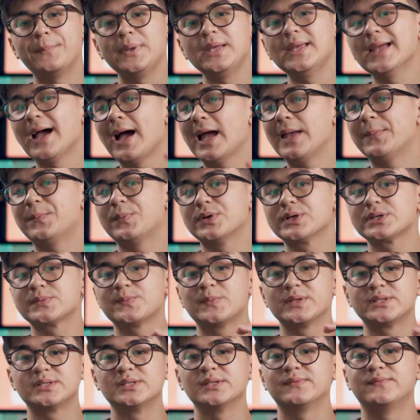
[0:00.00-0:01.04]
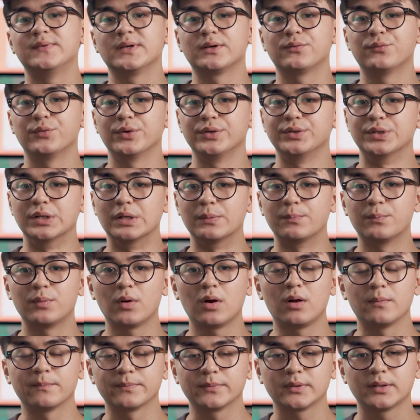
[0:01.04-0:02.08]
Be hyper-specific with your
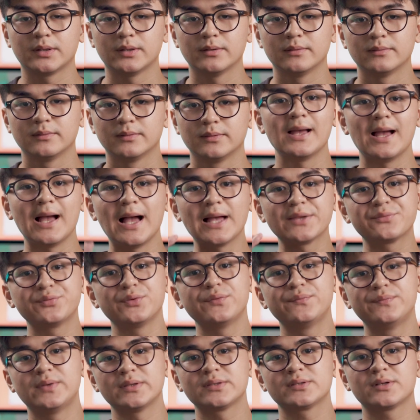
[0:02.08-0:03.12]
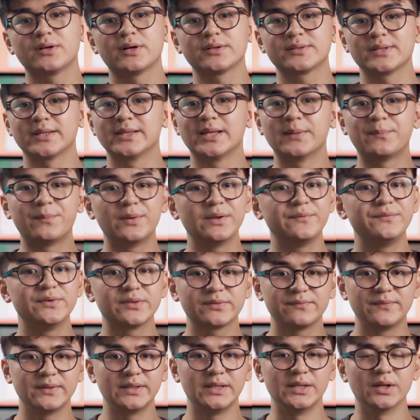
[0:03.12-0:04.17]
prompt. As we've discussed in a
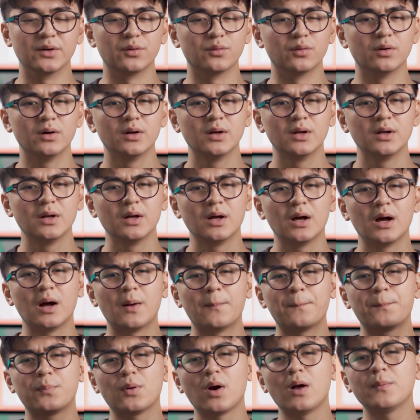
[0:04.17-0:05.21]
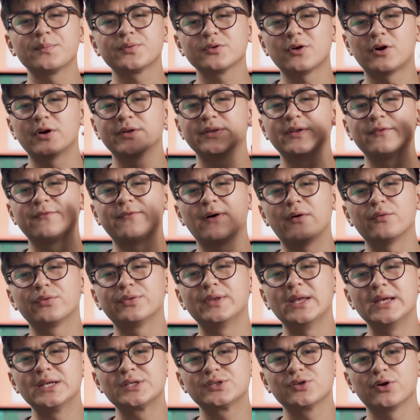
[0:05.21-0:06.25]
previous video, prompts are the
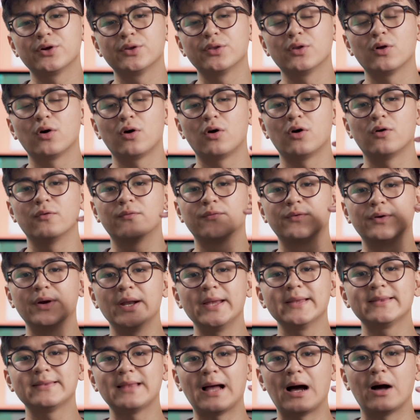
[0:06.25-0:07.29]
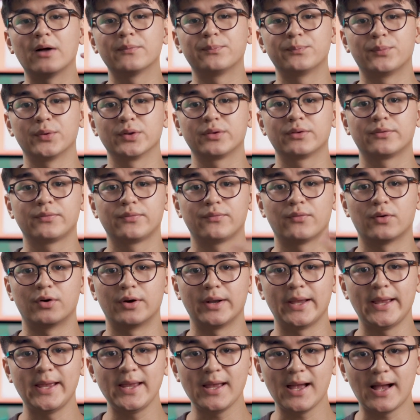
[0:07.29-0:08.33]
foundation of great outputs
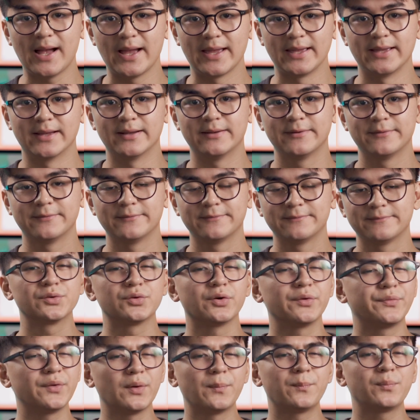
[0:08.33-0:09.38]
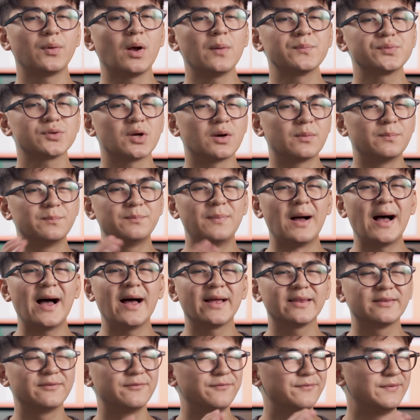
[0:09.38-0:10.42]
for AI. So if your prompts are
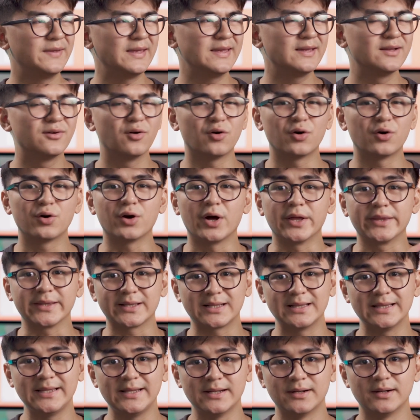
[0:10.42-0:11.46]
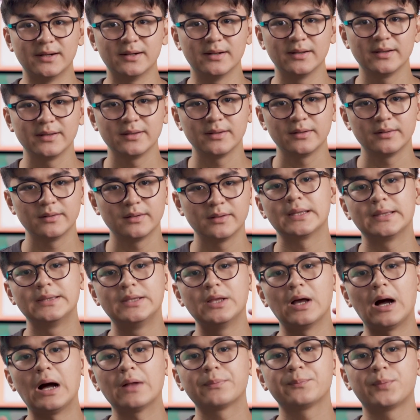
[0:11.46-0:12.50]
bad, vague, or unclear,
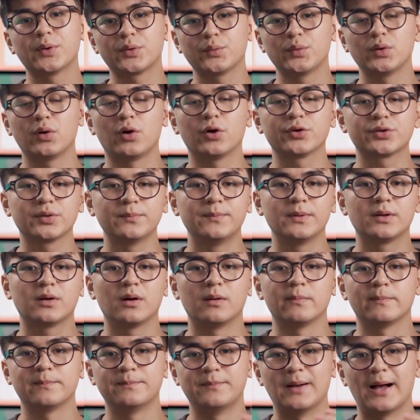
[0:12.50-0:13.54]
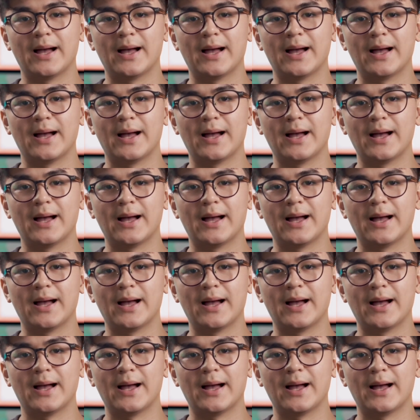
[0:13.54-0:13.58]
the output will also become